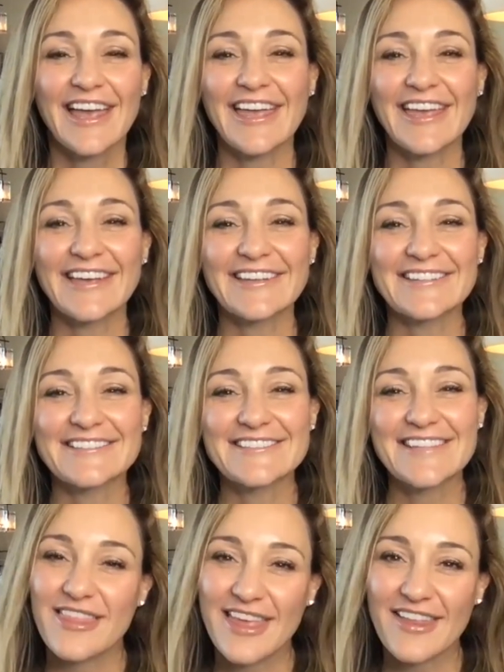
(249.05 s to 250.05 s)
And
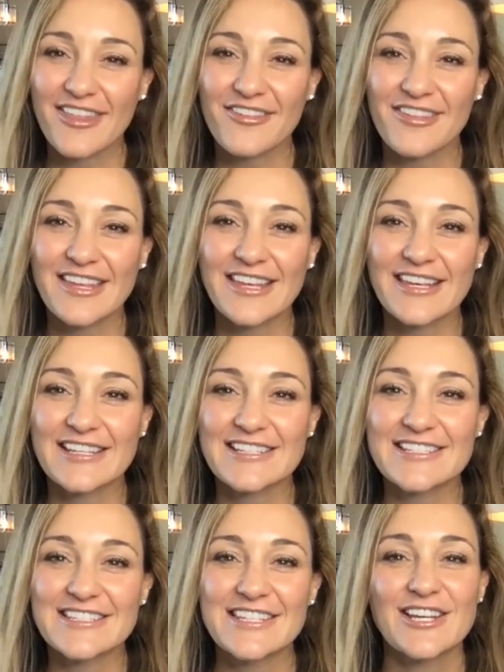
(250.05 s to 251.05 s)
the other thing
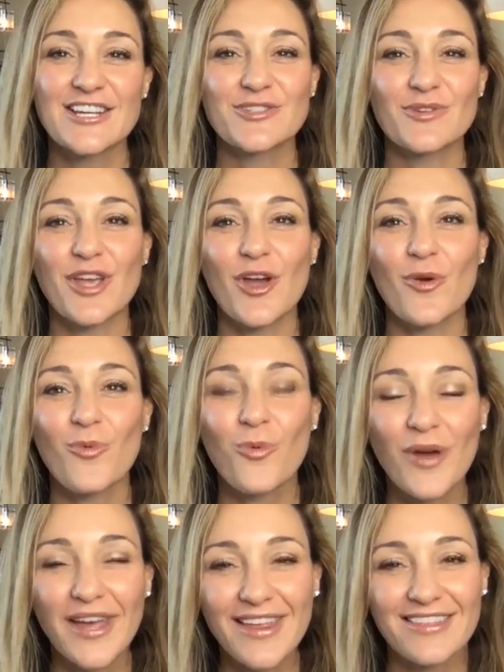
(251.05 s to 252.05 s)
is doing it
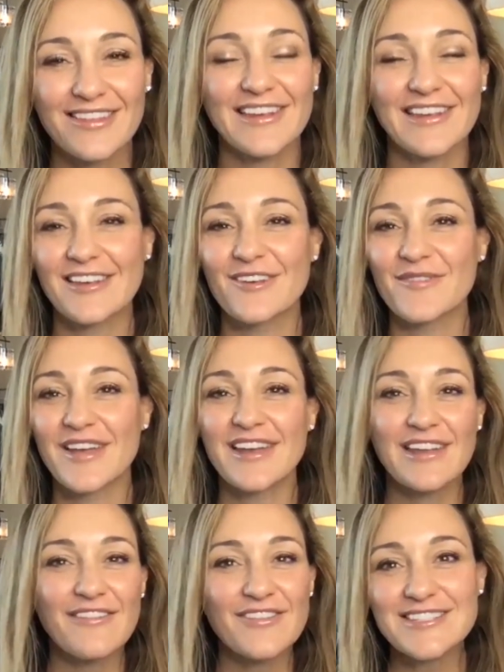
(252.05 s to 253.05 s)
with him,
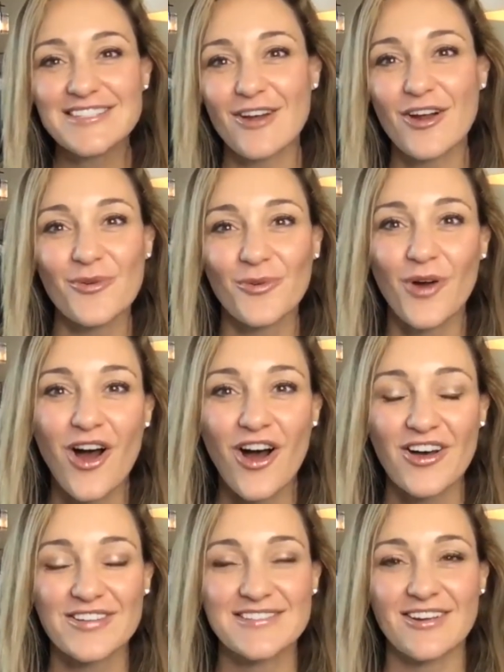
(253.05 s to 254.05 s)
and even start
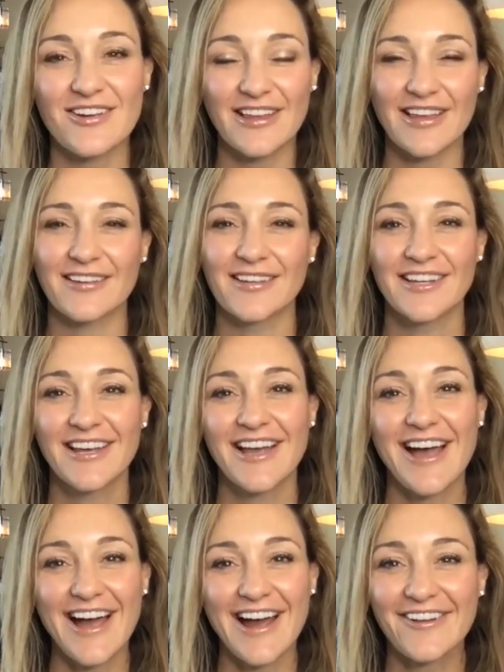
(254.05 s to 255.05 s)
raw, start like,
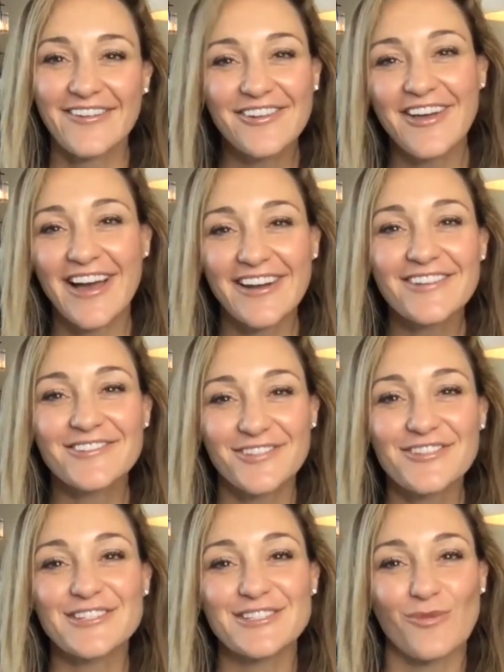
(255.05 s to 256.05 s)
I don't know how to
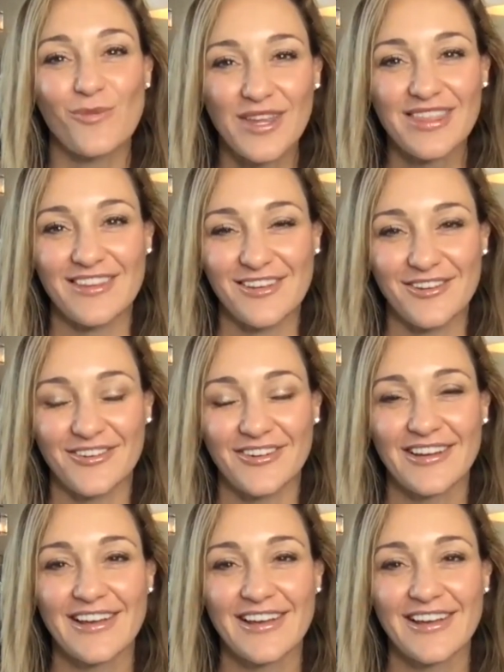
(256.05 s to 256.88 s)
do this with you.